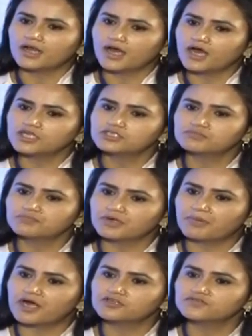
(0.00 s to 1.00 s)
large
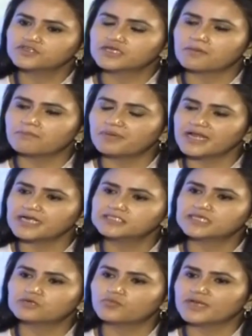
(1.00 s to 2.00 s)
part of the
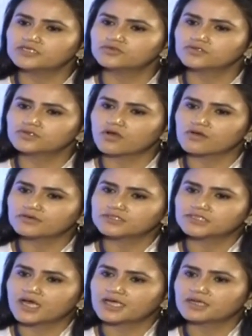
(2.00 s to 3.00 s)
complaints that went to the
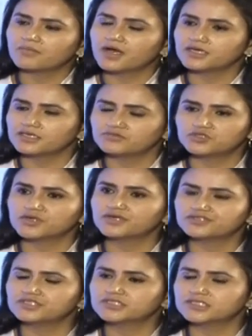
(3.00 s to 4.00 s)
Congress High Command and which are
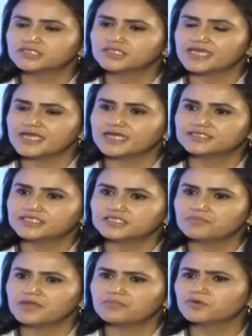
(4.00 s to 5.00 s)
registered in the
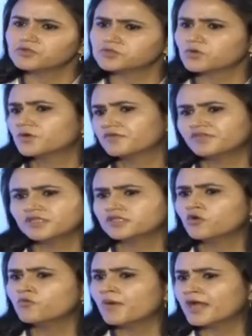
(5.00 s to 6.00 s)
AICC papers or even in
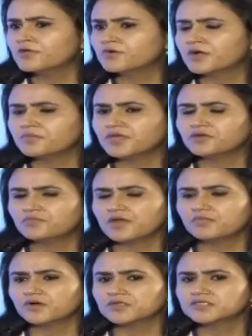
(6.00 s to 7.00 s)
the Humayun Kambir
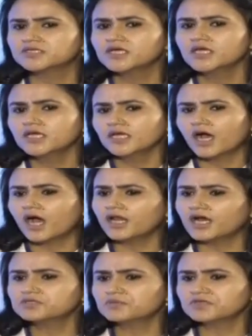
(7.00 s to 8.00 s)
papers, a
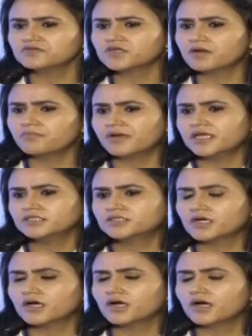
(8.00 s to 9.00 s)
large part of the
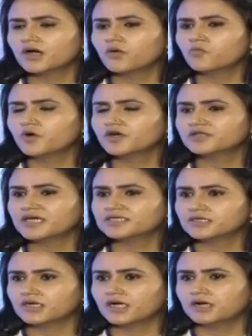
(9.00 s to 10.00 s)
complaints were
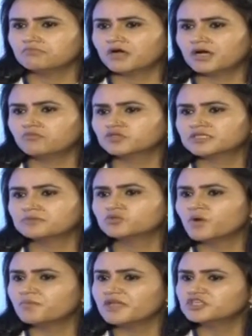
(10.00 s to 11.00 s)
that
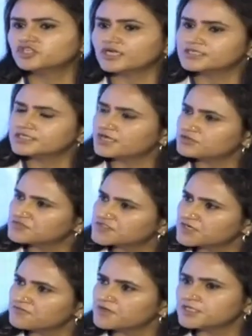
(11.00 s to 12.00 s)
Muslims were being shunted out of
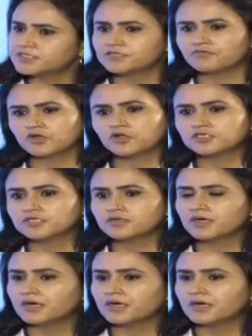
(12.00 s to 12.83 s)
service, they were not in